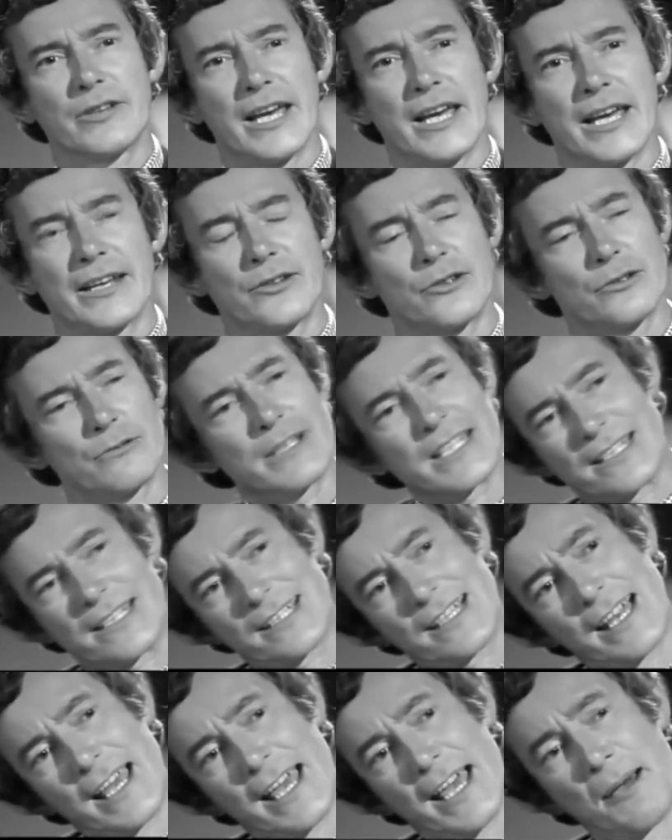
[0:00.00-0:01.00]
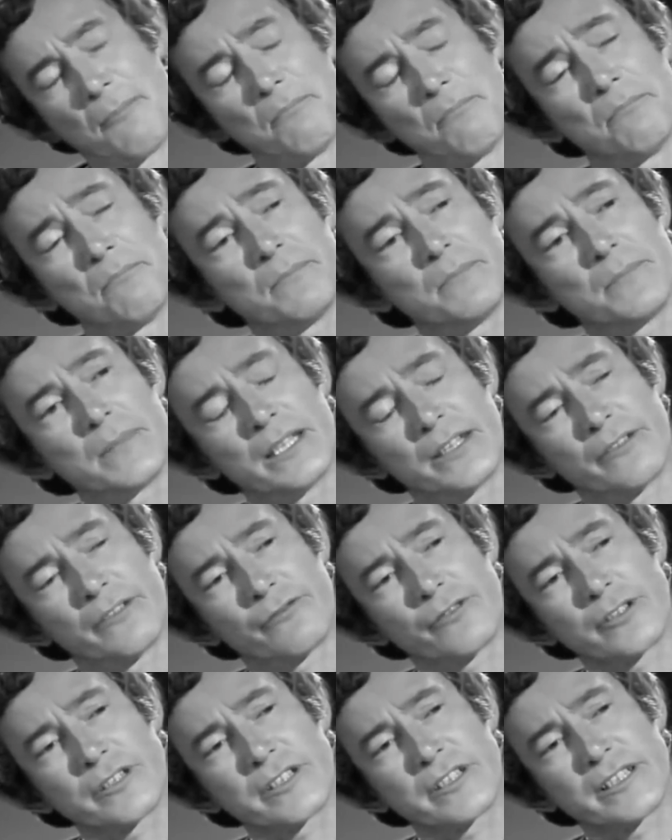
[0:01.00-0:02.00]
you then to Islam in the
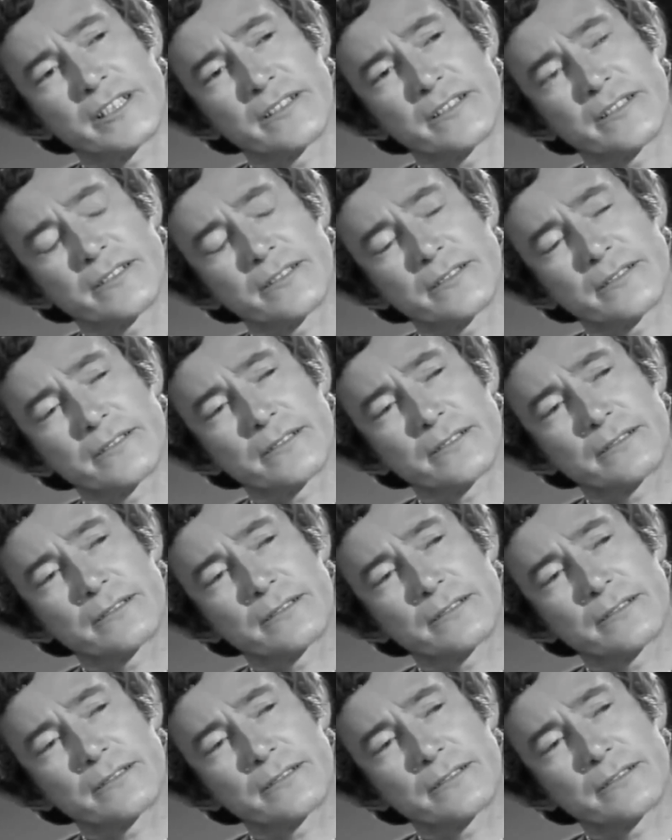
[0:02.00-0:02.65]
first instance?